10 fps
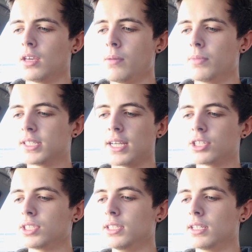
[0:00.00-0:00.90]
But
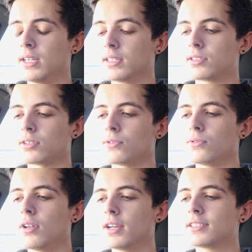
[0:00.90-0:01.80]
it's so
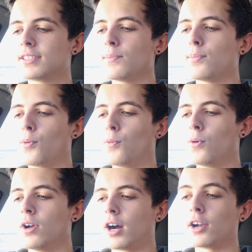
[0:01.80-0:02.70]
like simple.
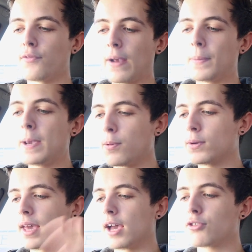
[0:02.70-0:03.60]
I don't think people
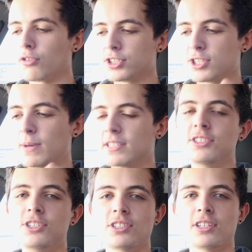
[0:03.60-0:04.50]
get across the
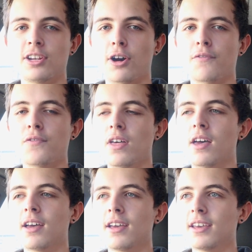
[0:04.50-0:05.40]
message enough
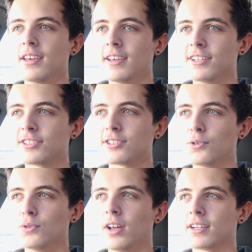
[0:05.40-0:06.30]
that it's so
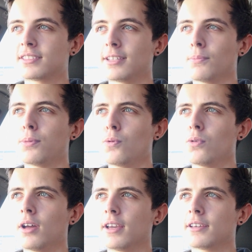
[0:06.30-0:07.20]
like simple.
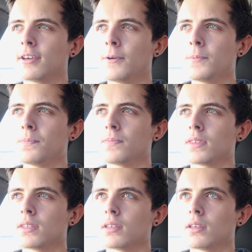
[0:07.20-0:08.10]
Like
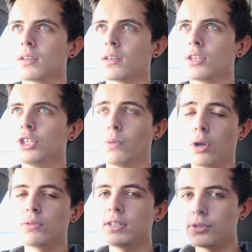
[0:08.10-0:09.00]
you will
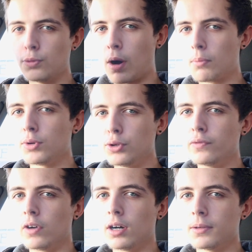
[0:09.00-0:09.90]
only do 1
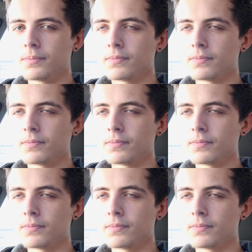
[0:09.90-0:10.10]
maneuver.